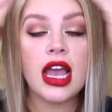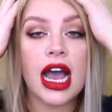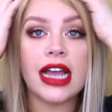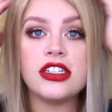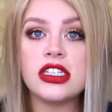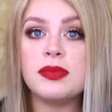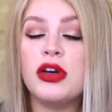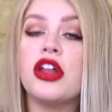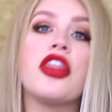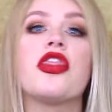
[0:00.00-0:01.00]
I just
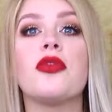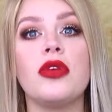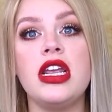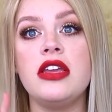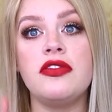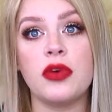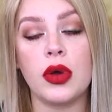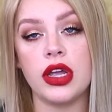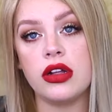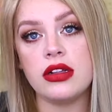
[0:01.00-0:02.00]
put 3
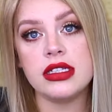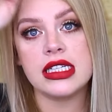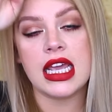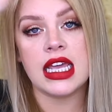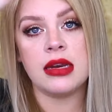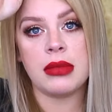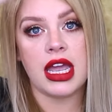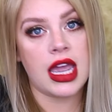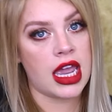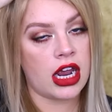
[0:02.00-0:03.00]
foils in
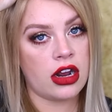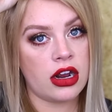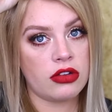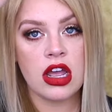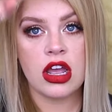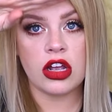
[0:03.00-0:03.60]
my hair